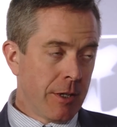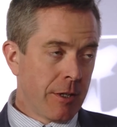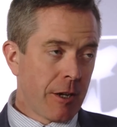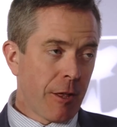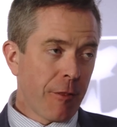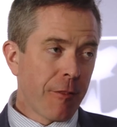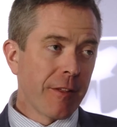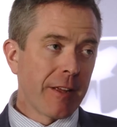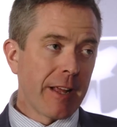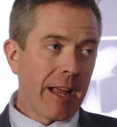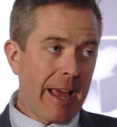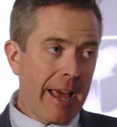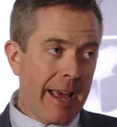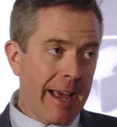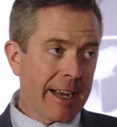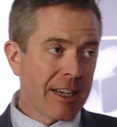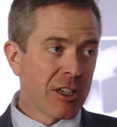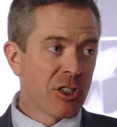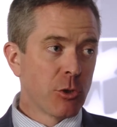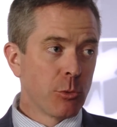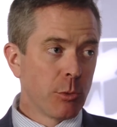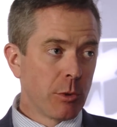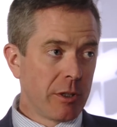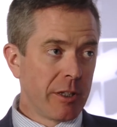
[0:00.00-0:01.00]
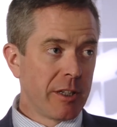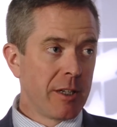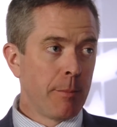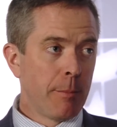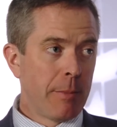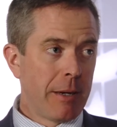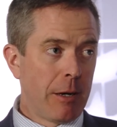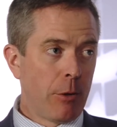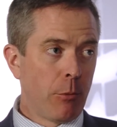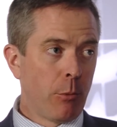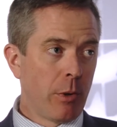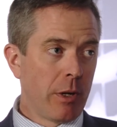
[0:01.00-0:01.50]
Nothing actually
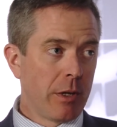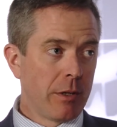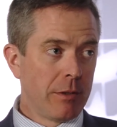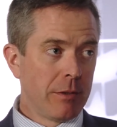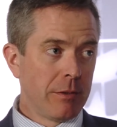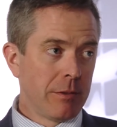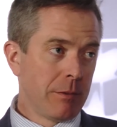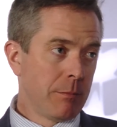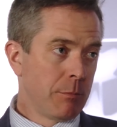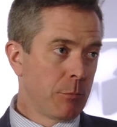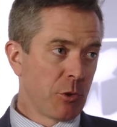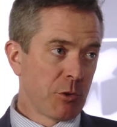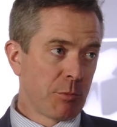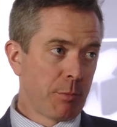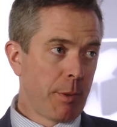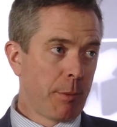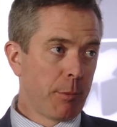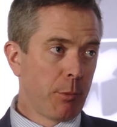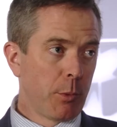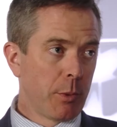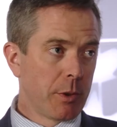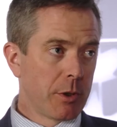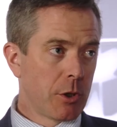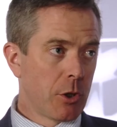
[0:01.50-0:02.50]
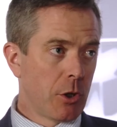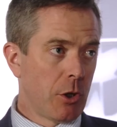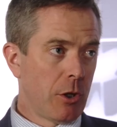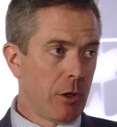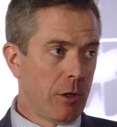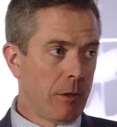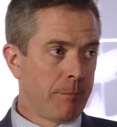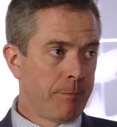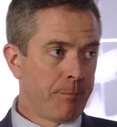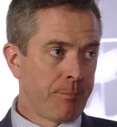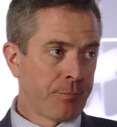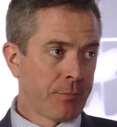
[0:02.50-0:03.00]
about what most people would
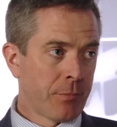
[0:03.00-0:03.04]
call